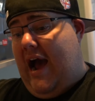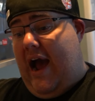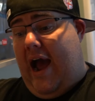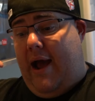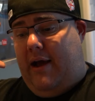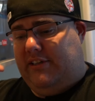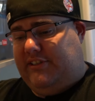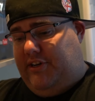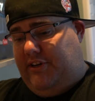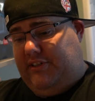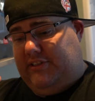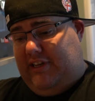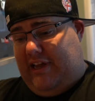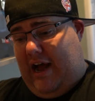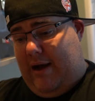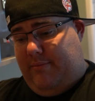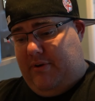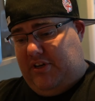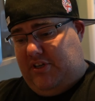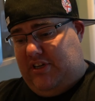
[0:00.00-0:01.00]
Uh, seriously,
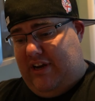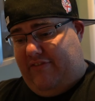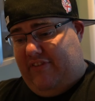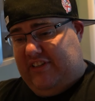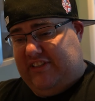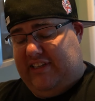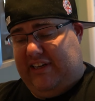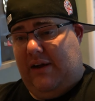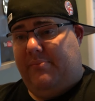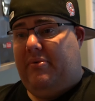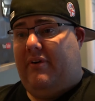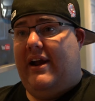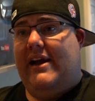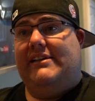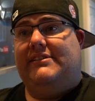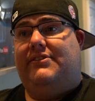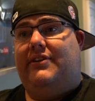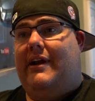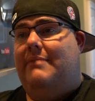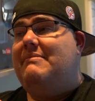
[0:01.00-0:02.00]
I'm gonna shove this thing up her
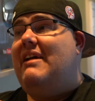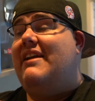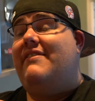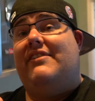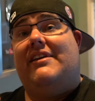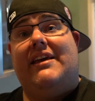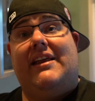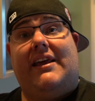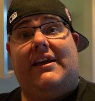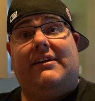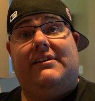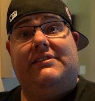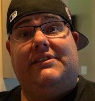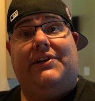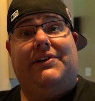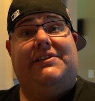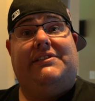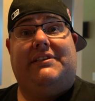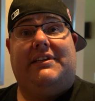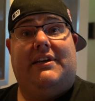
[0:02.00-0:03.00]
ass, dude. I'm not even kidding.
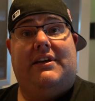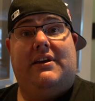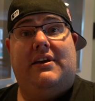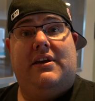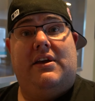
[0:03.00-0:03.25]
Seriously.